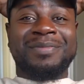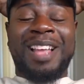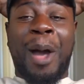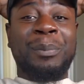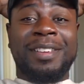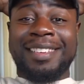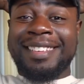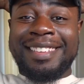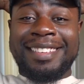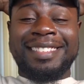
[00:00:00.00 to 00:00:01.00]
I'm
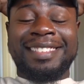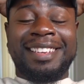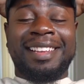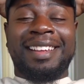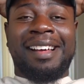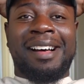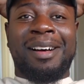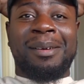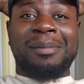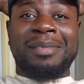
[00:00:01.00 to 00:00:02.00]
good.
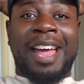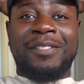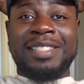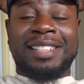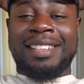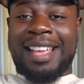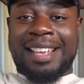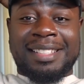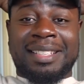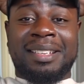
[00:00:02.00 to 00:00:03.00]
Um, life is good,
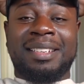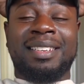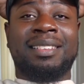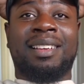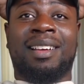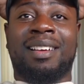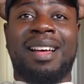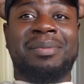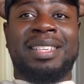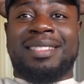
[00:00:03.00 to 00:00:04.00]
God is good.
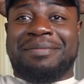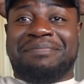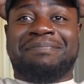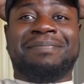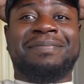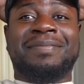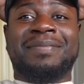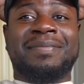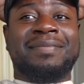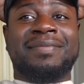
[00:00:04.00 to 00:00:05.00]
I mean,
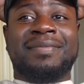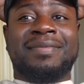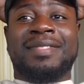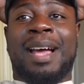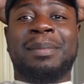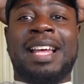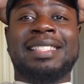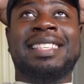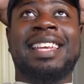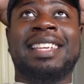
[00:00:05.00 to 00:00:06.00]
I'm
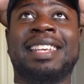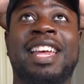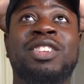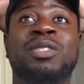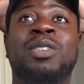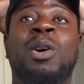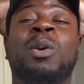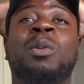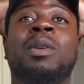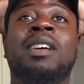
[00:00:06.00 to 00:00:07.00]
not saying that, you
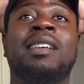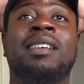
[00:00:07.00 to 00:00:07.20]
know,